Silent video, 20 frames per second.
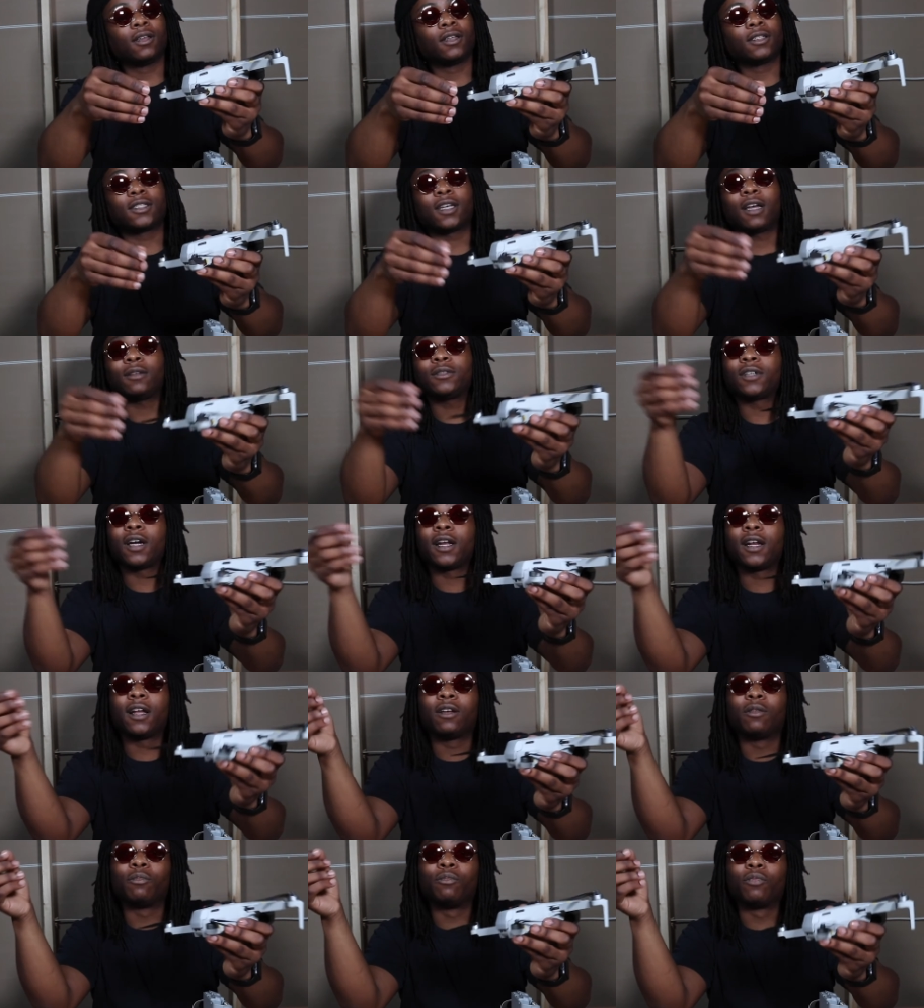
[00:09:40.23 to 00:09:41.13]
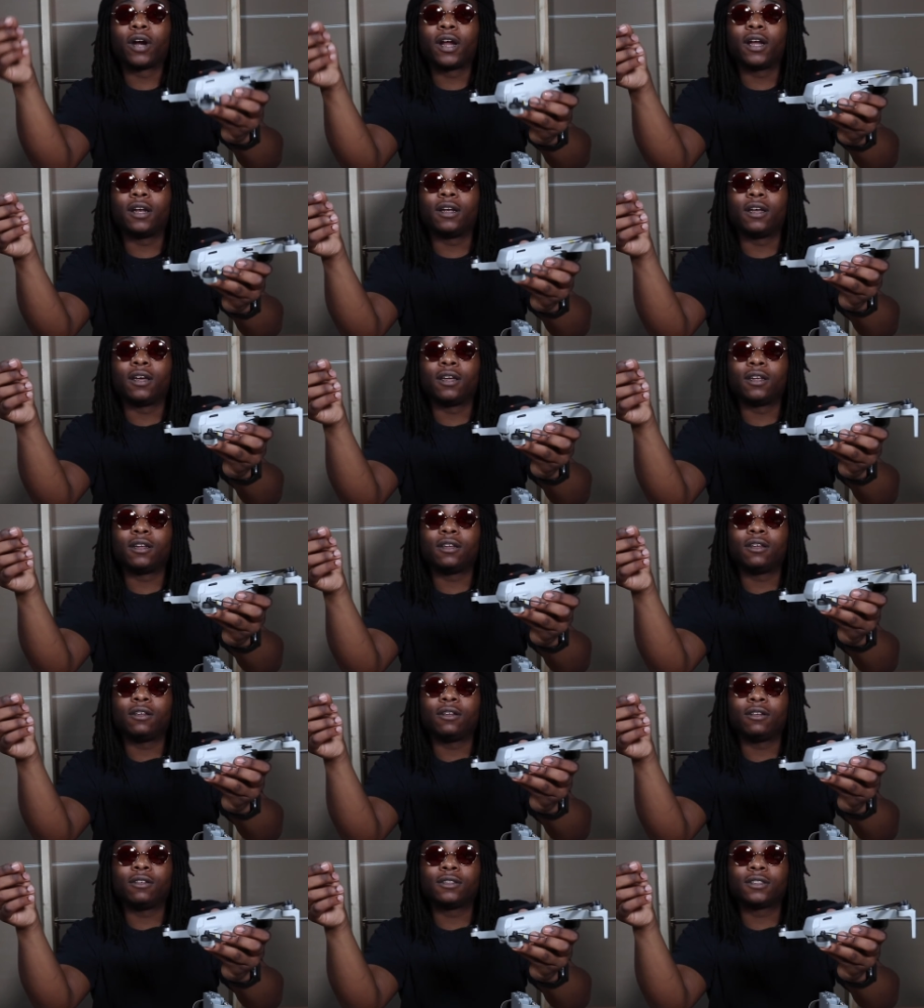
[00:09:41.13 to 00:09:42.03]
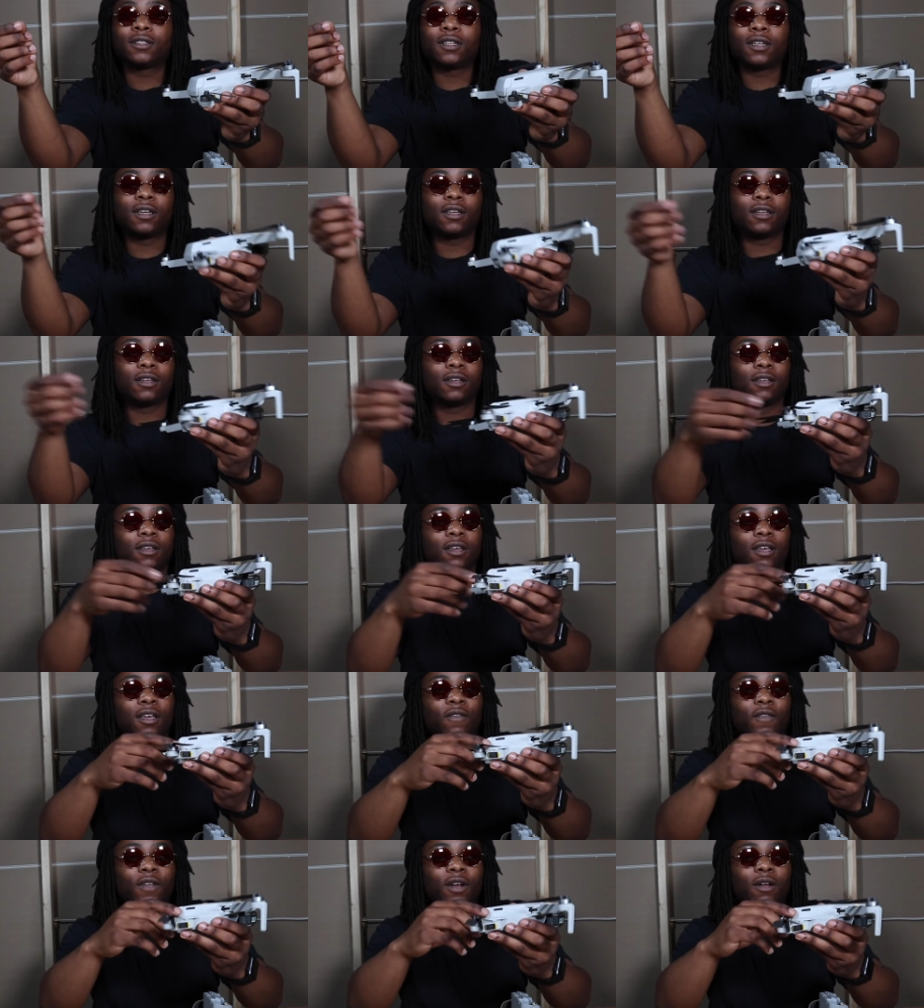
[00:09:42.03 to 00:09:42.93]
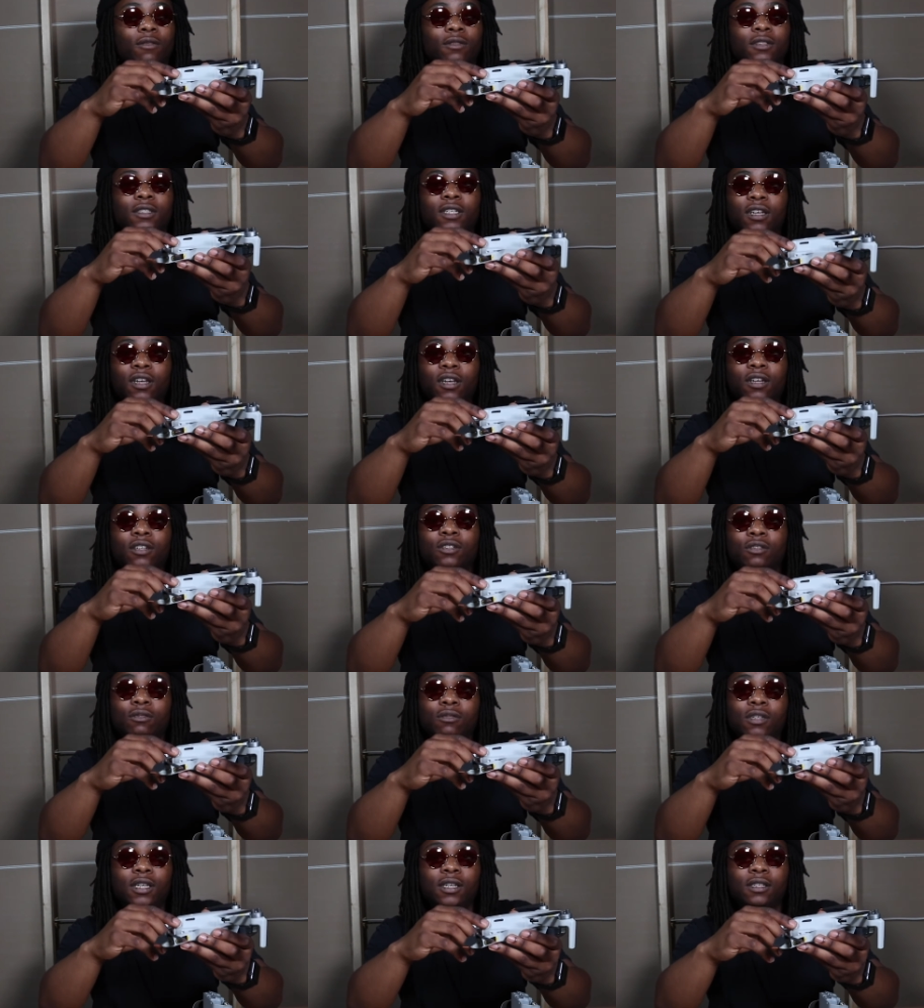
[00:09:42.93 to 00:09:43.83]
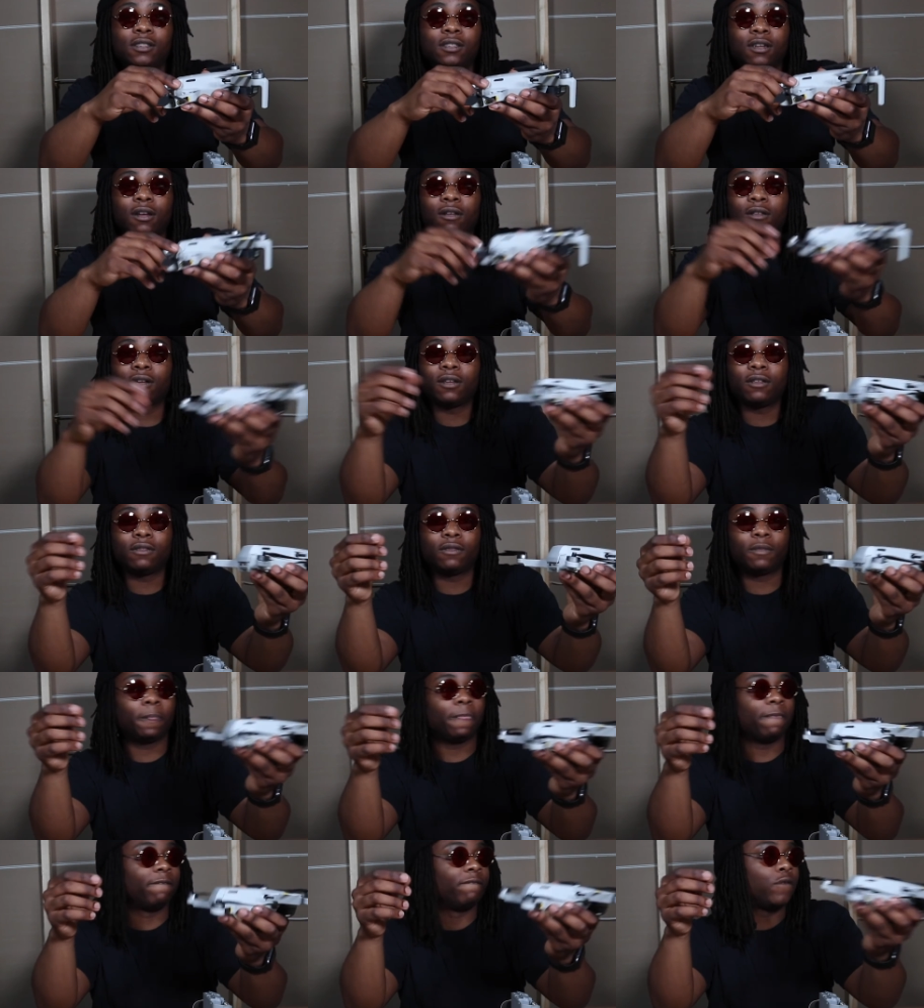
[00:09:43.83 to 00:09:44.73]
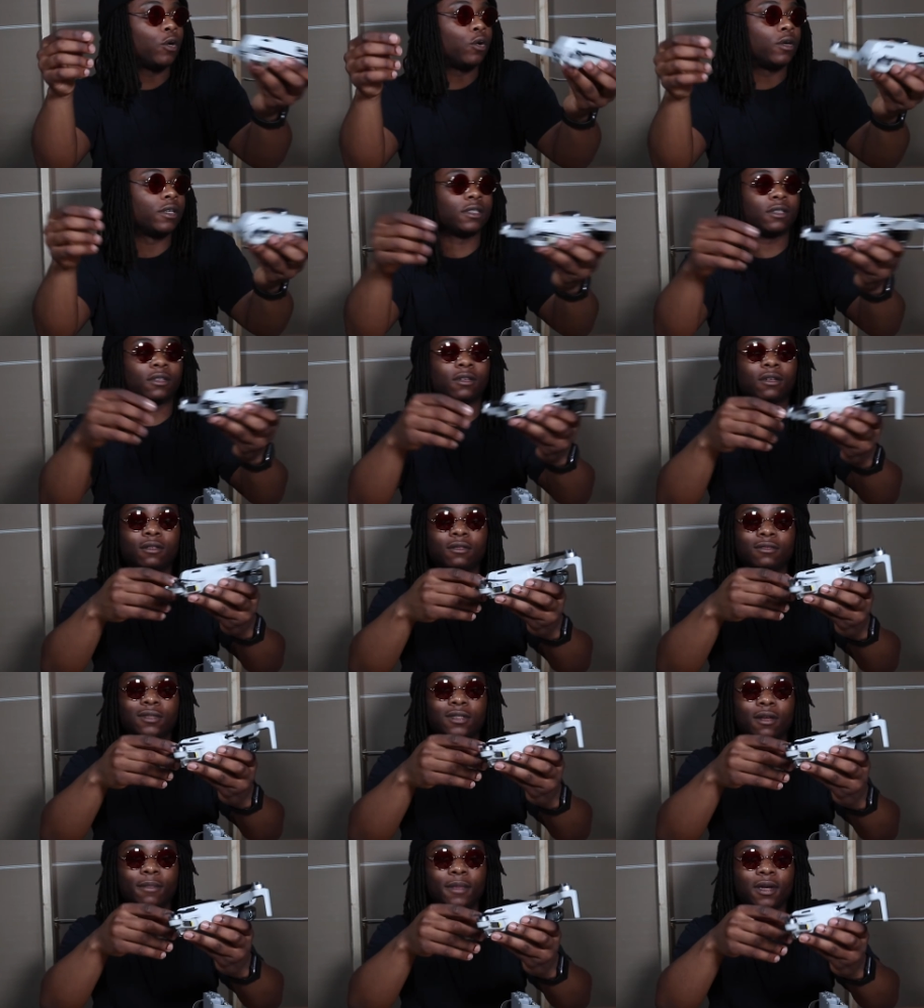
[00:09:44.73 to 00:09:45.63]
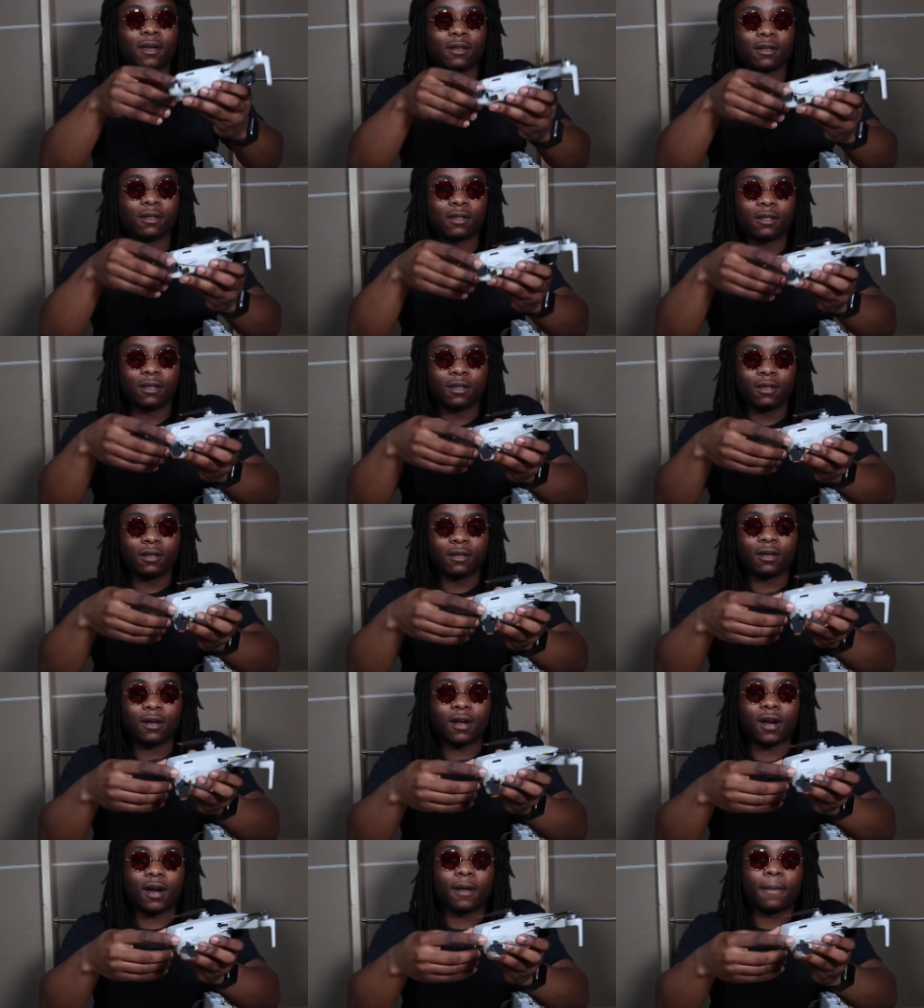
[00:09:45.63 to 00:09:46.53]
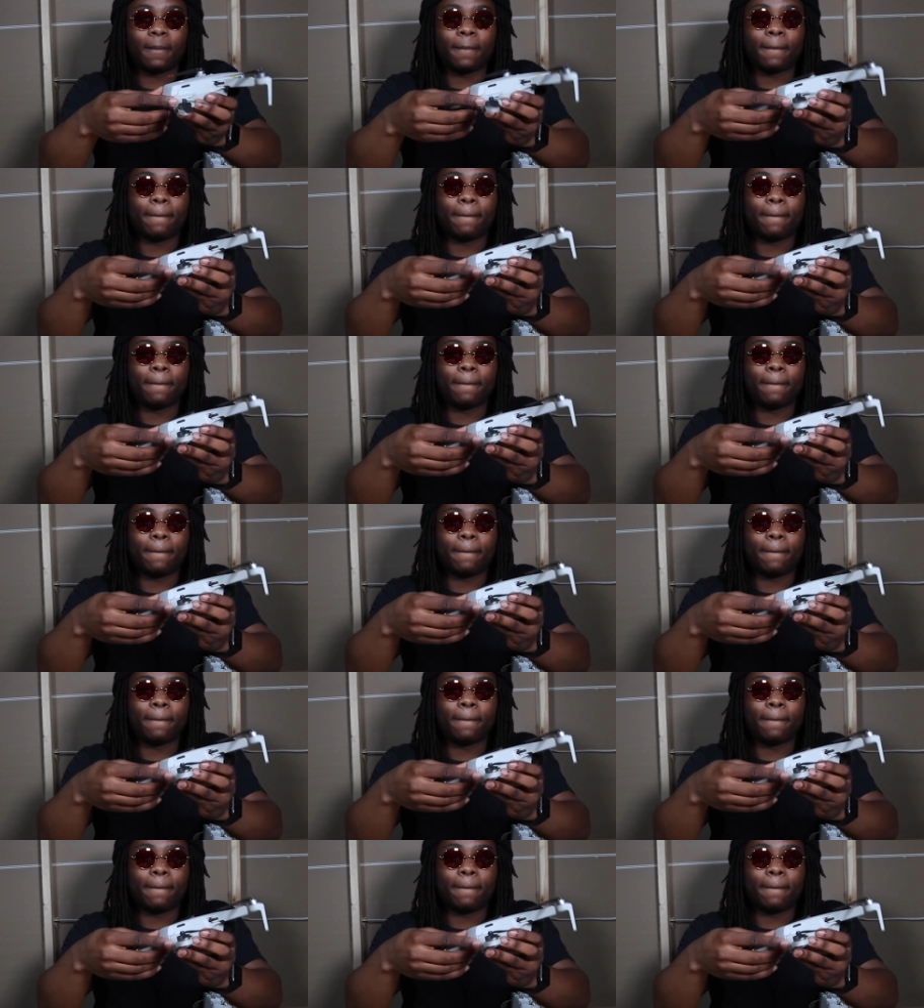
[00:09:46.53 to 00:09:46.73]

See, I'm trying not to break nothing. You know what I'm saying? If it don't tug too easy, don't even force it. You know what I'm talking about? All right.